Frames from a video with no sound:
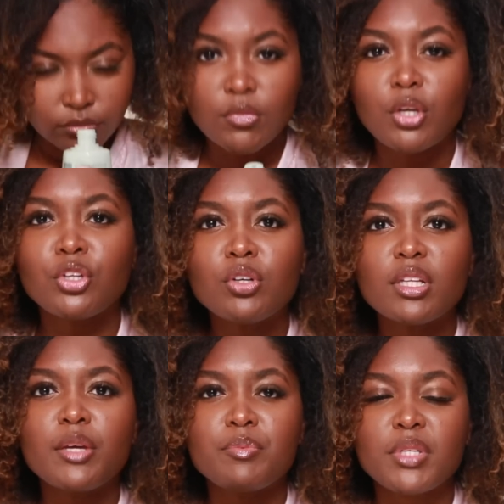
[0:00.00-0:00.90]
No,
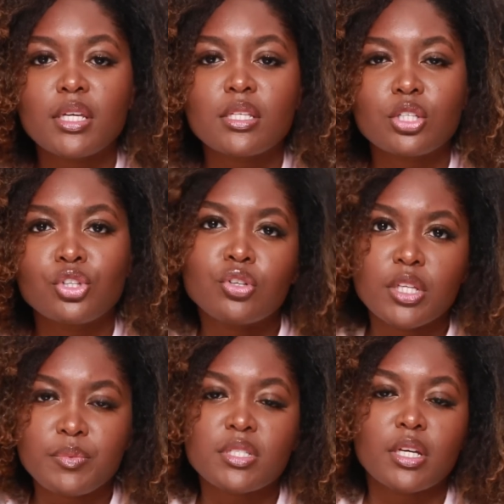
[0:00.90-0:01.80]
eucalyptus
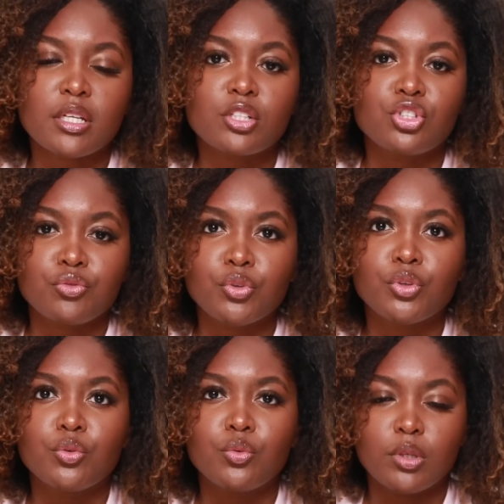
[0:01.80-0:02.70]
is like a
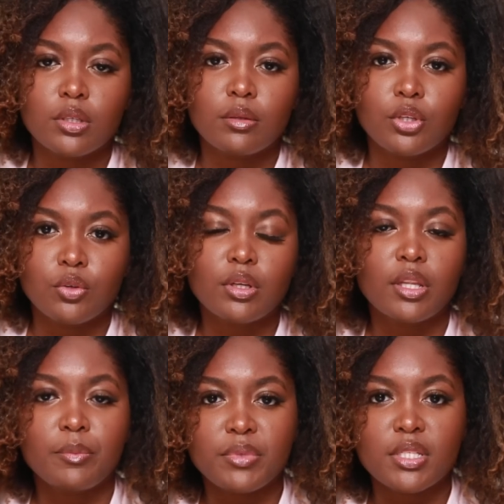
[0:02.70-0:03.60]
true
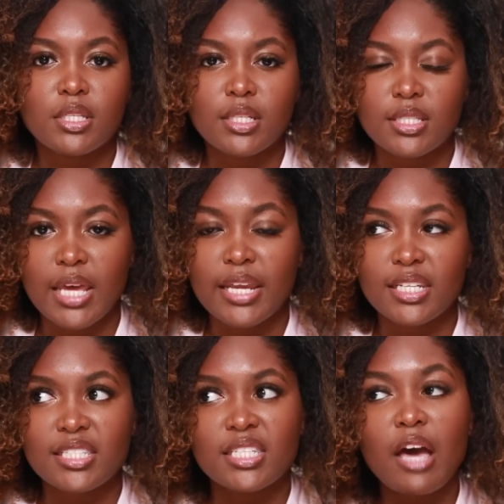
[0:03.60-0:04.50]
eucalyptus-y scent.
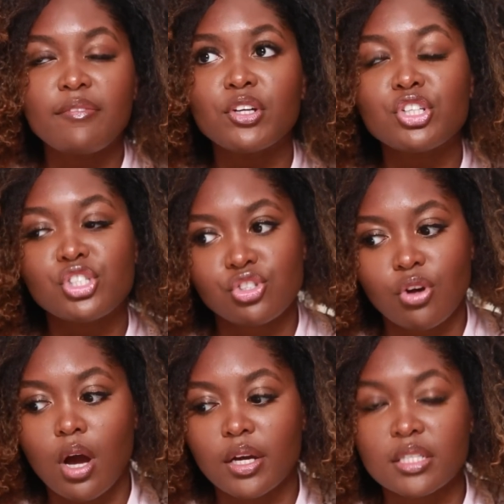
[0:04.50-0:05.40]
It's not very
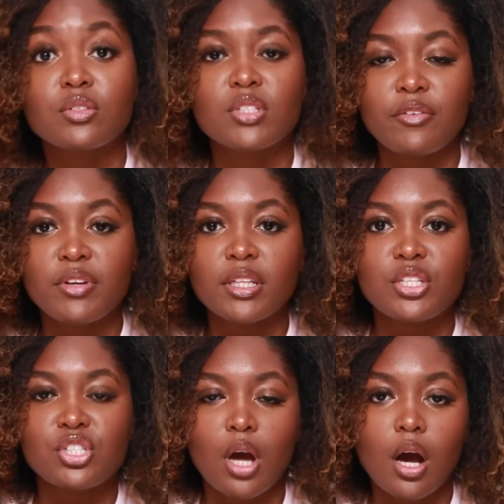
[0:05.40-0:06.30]
strong, it's definitely
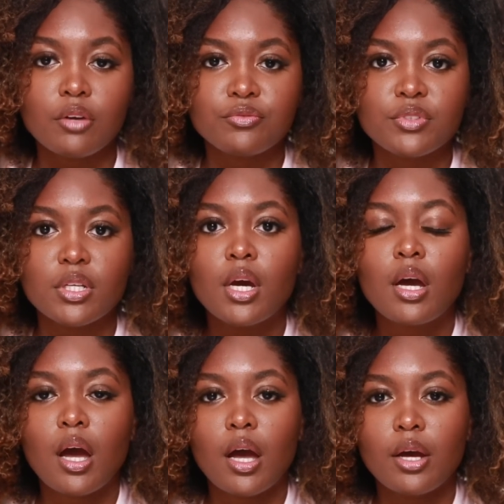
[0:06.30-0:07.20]
soft,
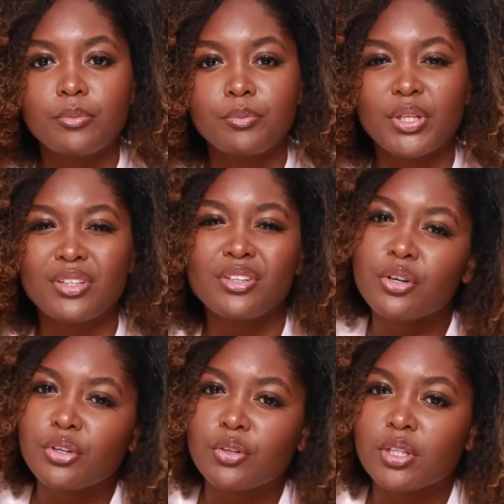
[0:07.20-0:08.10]
but you
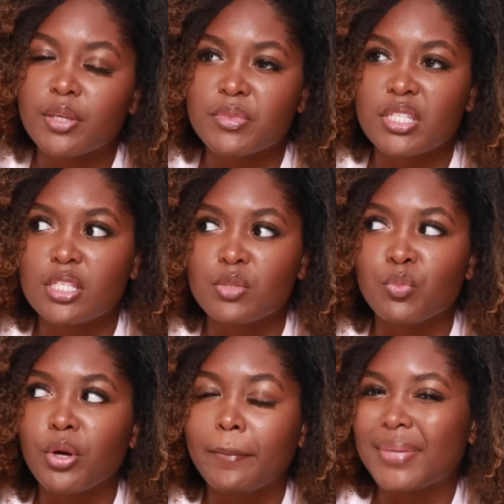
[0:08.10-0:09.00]
know eucalyptus, it's
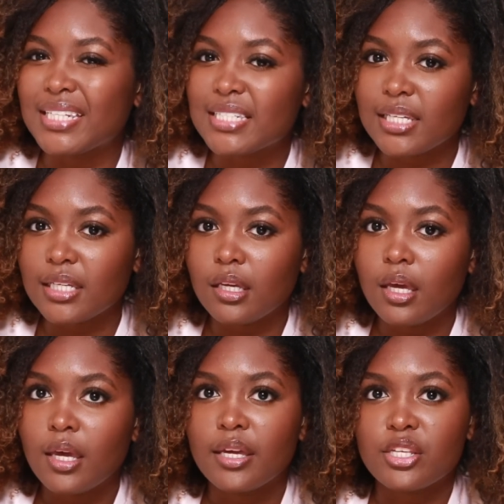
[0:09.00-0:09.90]
more minty,
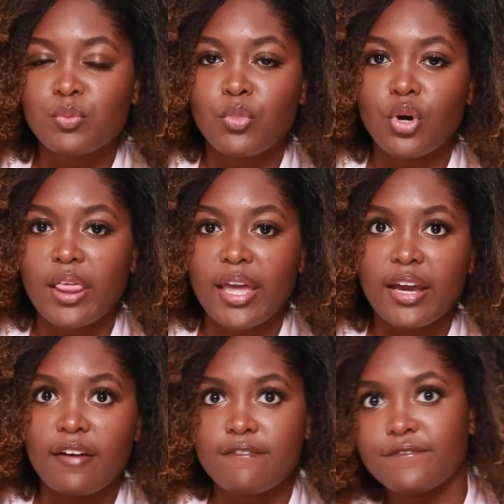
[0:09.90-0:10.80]
it's more
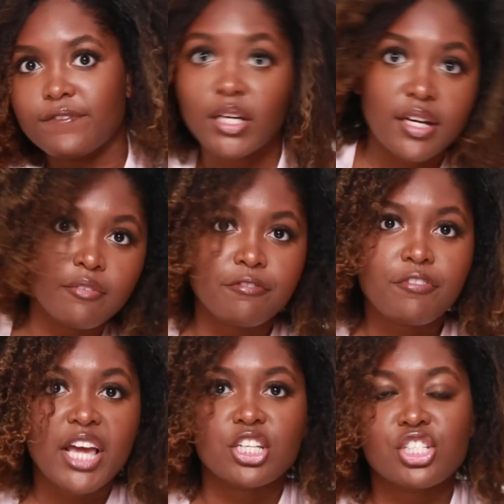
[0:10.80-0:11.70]
like, look, I'm
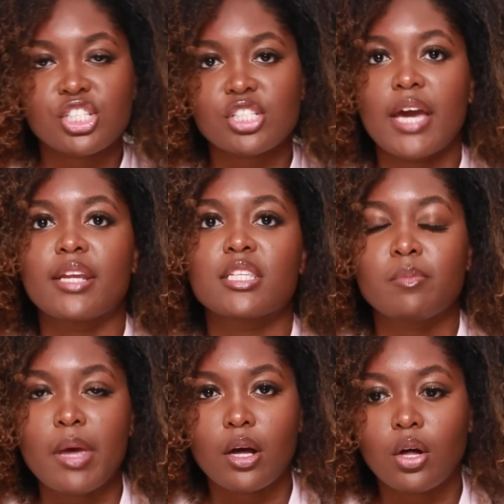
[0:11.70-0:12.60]
fresh kind of
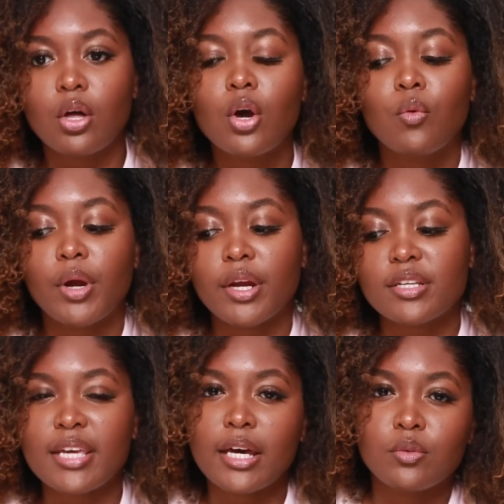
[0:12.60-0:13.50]
smell, where
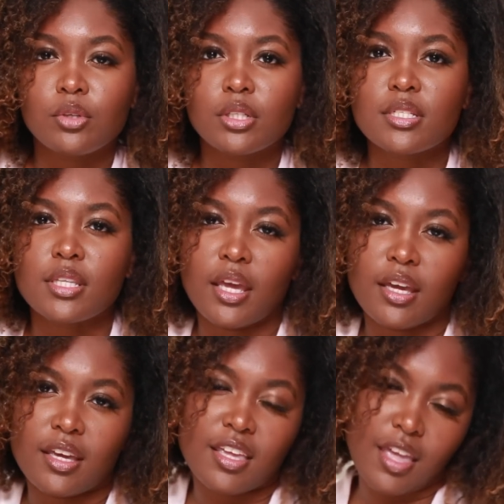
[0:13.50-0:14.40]
sandalwood is
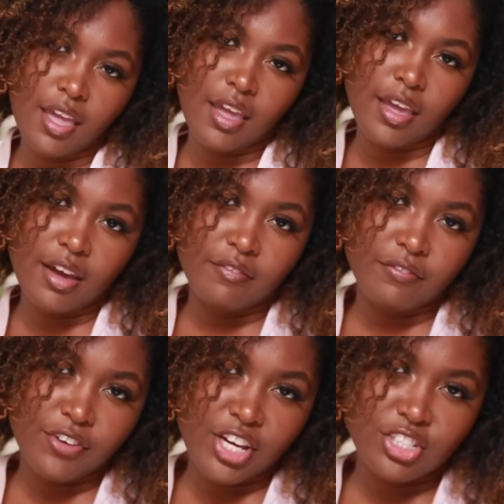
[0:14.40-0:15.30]
like, yeah, I'm
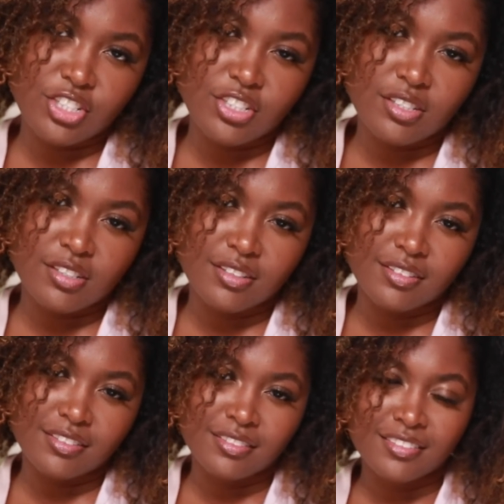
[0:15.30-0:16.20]
fresh.
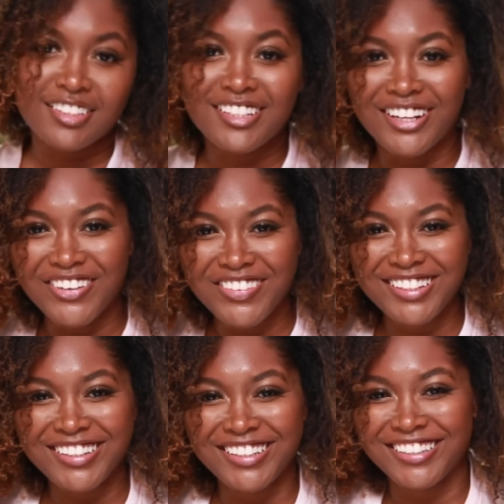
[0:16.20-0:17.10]
You know?
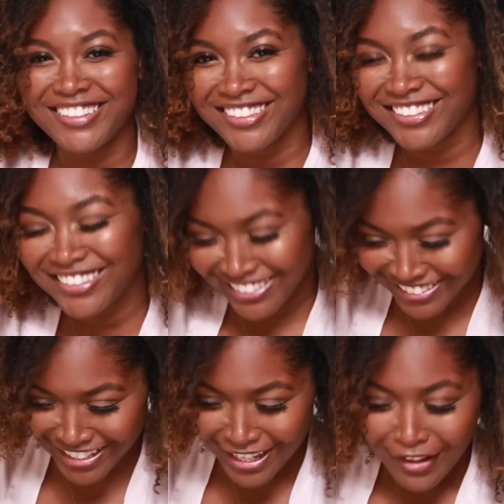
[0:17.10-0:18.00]

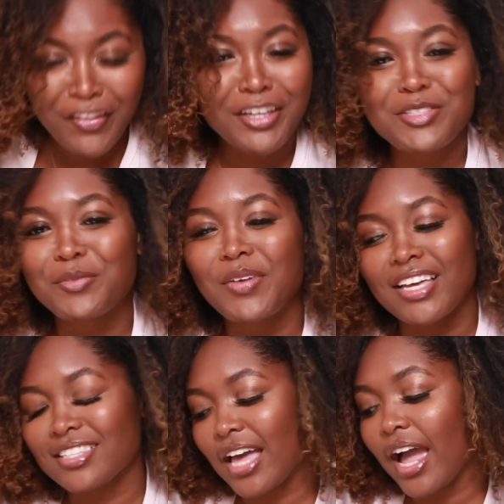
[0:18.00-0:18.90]
That's the
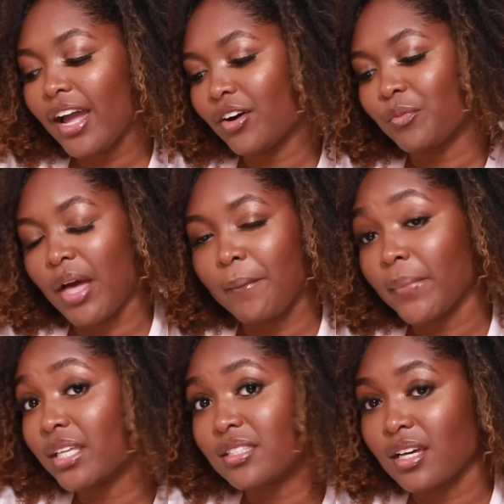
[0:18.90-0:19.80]
best. I hope that
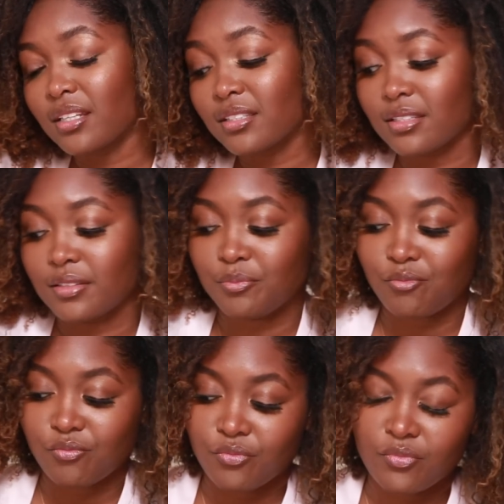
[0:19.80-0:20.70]
made sense,
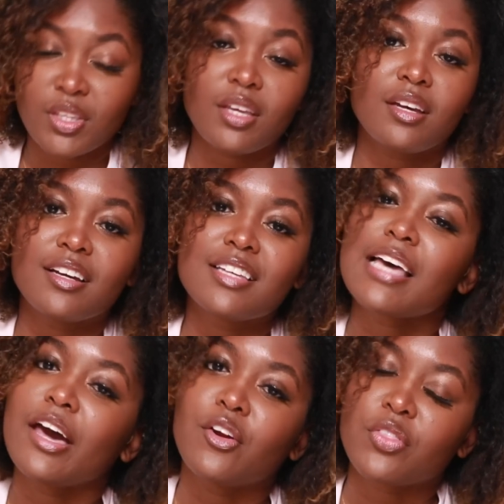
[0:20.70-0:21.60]
because
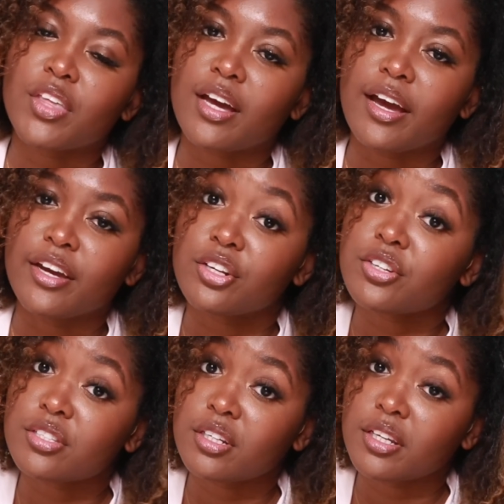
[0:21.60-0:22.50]
I don't think I
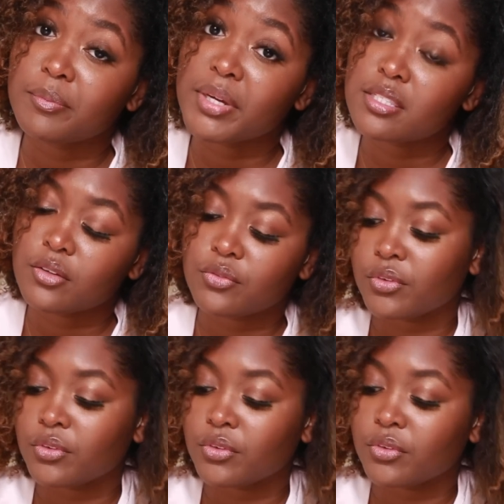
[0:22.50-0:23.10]
understood it myself.